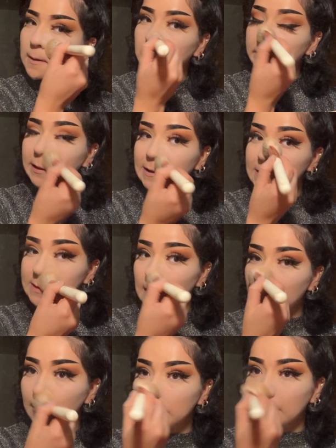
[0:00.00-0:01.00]
completely
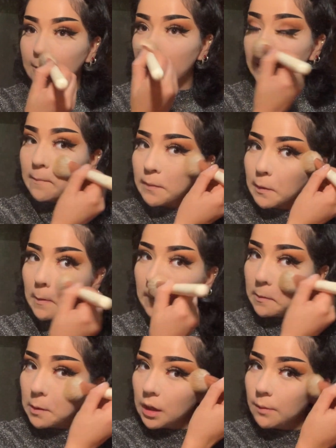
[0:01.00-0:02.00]
stop breathing, remember.
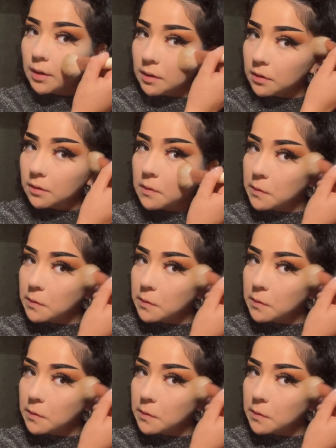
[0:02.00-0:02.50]
You gotta breathe.